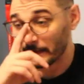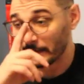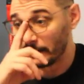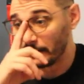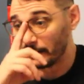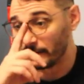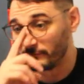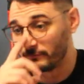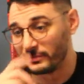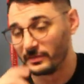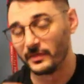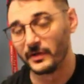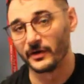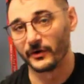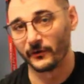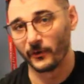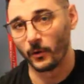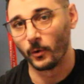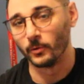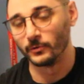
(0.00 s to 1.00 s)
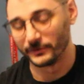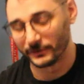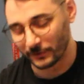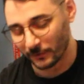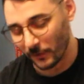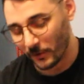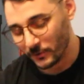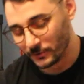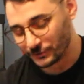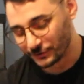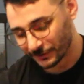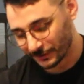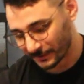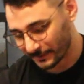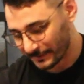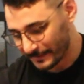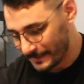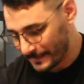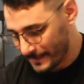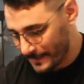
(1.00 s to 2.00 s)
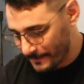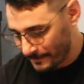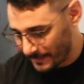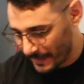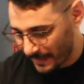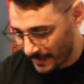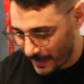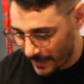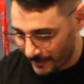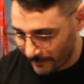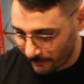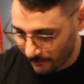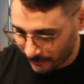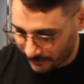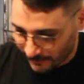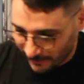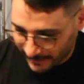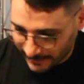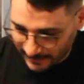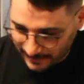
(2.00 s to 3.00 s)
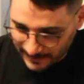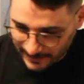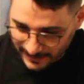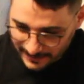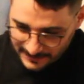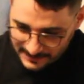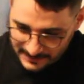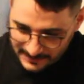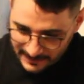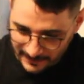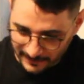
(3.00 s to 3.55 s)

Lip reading: of their old enclosure that kind of looked like this.